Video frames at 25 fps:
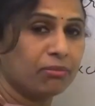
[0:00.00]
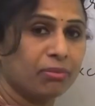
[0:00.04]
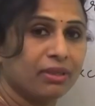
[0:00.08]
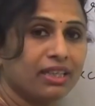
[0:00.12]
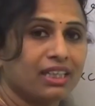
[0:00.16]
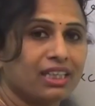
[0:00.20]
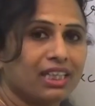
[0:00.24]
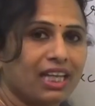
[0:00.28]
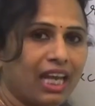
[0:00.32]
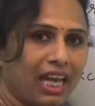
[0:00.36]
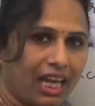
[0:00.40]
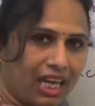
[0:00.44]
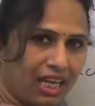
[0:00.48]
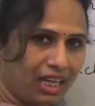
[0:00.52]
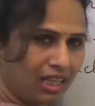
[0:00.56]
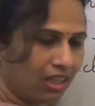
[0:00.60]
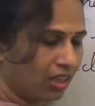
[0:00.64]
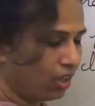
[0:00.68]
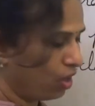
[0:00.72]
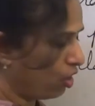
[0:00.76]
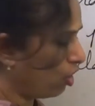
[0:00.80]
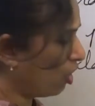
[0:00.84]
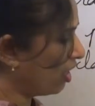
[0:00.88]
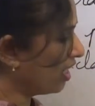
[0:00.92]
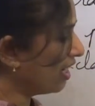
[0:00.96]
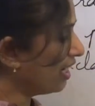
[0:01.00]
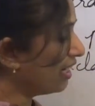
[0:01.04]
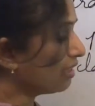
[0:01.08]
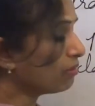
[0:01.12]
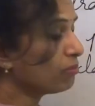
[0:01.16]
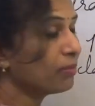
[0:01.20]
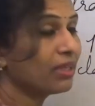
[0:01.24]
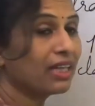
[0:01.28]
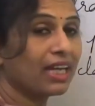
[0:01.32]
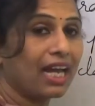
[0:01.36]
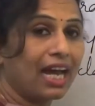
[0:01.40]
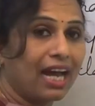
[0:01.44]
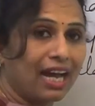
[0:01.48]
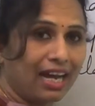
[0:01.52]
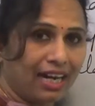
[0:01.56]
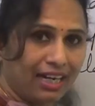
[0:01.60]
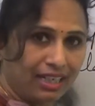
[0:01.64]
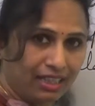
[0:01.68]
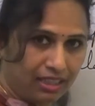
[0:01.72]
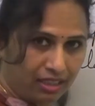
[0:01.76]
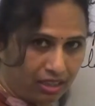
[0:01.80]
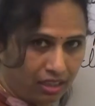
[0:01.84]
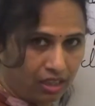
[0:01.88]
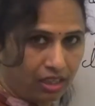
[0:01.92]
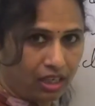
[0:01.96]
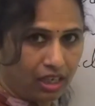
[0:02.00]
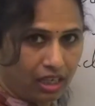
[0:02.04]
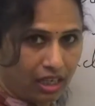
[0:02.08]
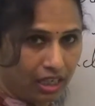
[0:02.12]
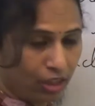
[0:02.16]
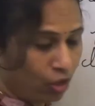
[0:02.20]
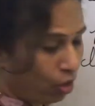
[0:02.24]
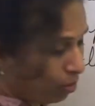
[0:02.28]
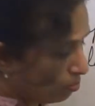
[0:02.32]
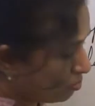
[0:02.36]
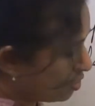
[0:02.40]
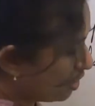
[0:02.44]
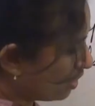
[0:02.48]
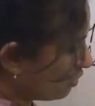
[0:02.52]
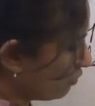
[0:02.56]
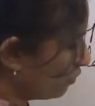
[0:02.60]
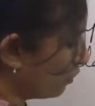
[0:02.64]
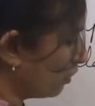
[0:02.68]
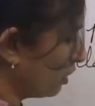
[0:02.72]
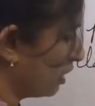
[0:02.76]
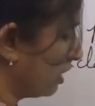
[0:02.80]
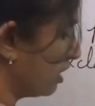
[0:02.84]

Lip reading: me add an object for